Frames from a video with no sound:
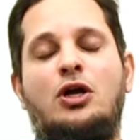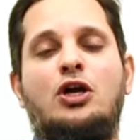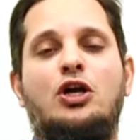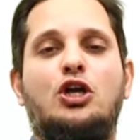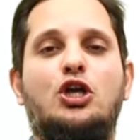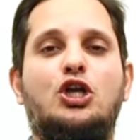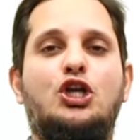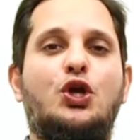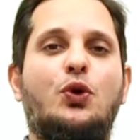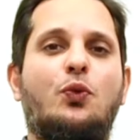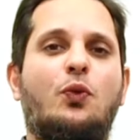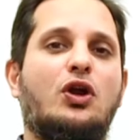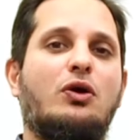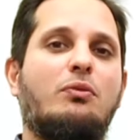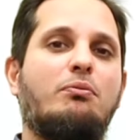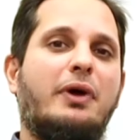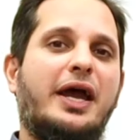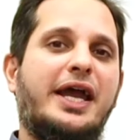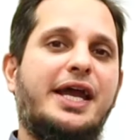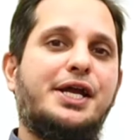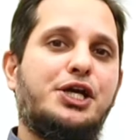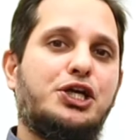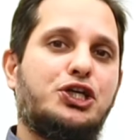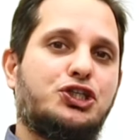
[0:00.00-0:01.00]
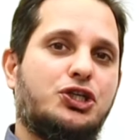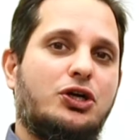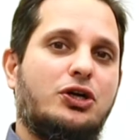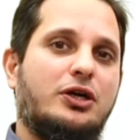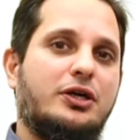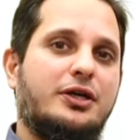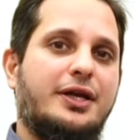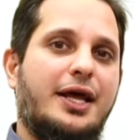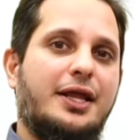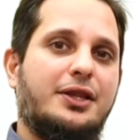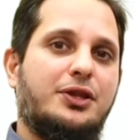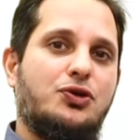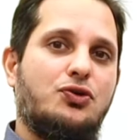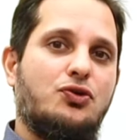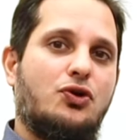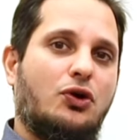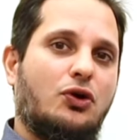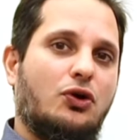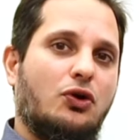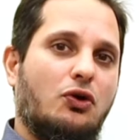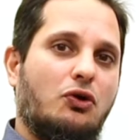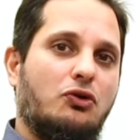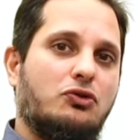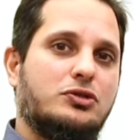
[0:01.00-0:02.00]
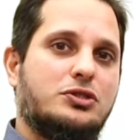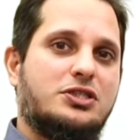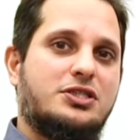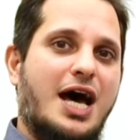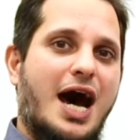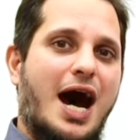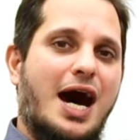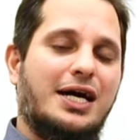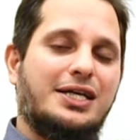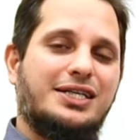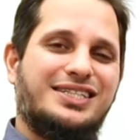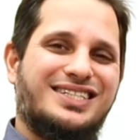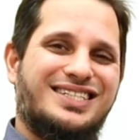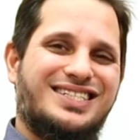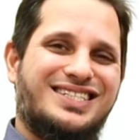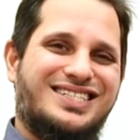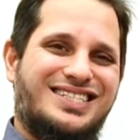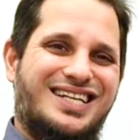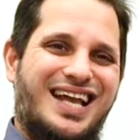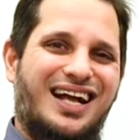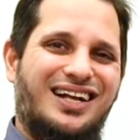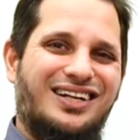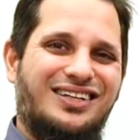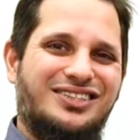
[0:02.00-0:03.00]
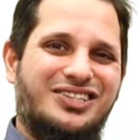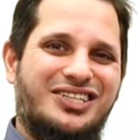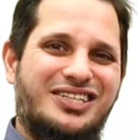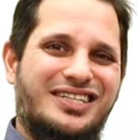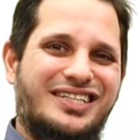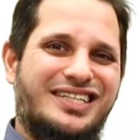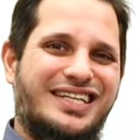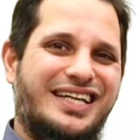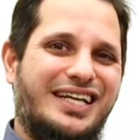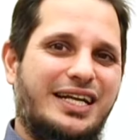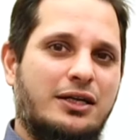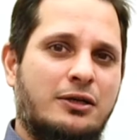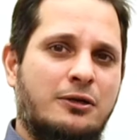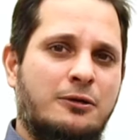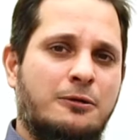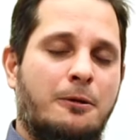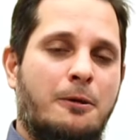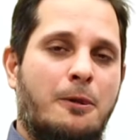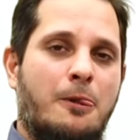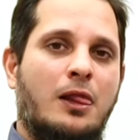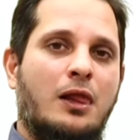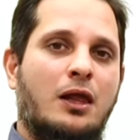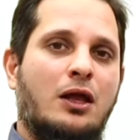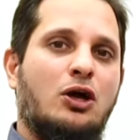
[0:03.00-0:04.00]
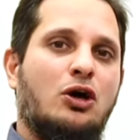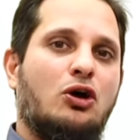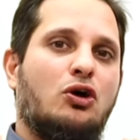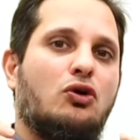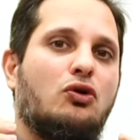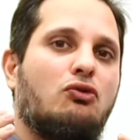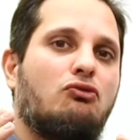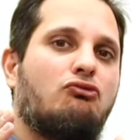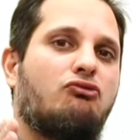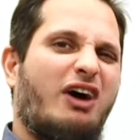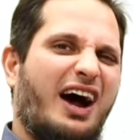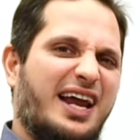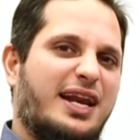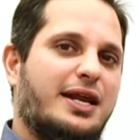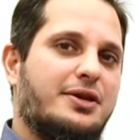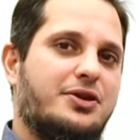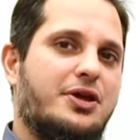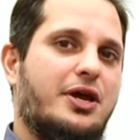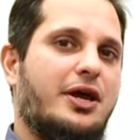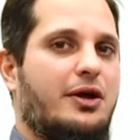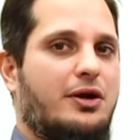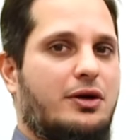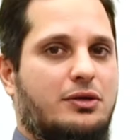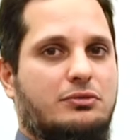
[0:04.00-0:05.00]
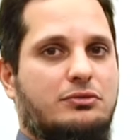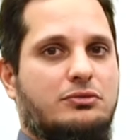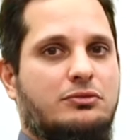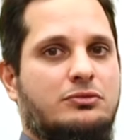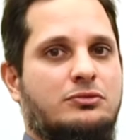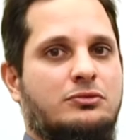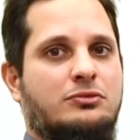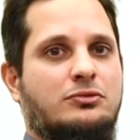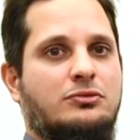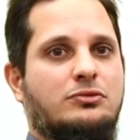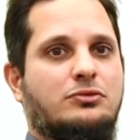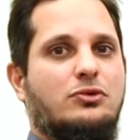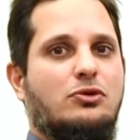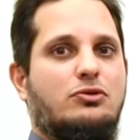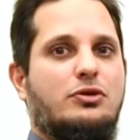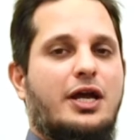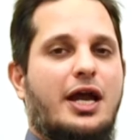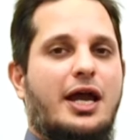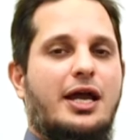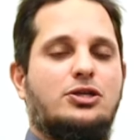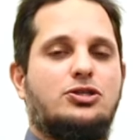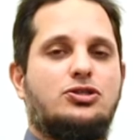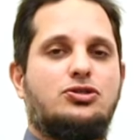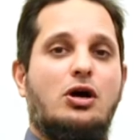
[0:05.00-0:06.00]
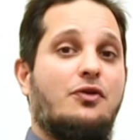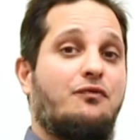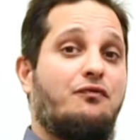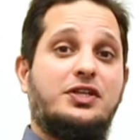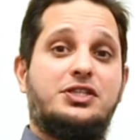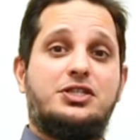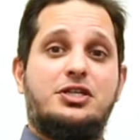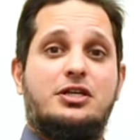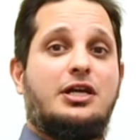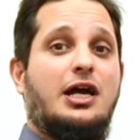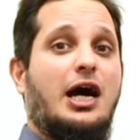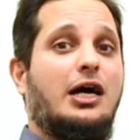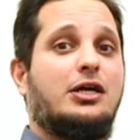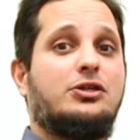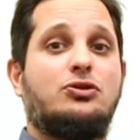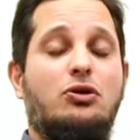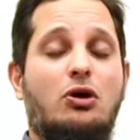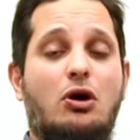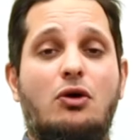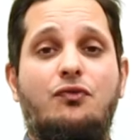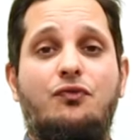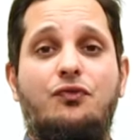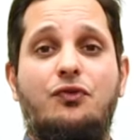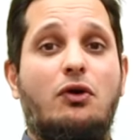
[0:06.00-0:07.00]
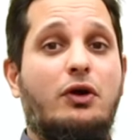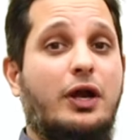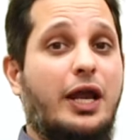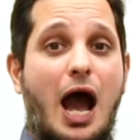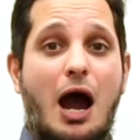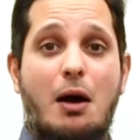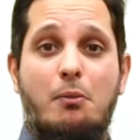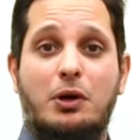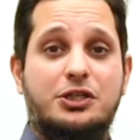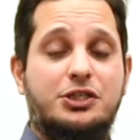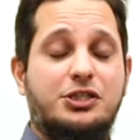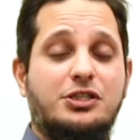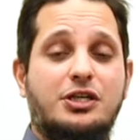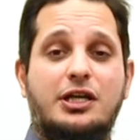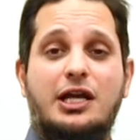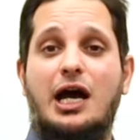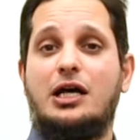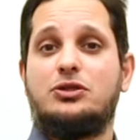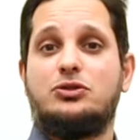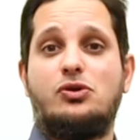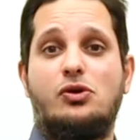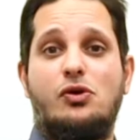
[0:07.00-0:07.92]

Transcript: You want to make sure that you close down the deal right in there. Okay, so if it's a counter offer, okay, how much is the counter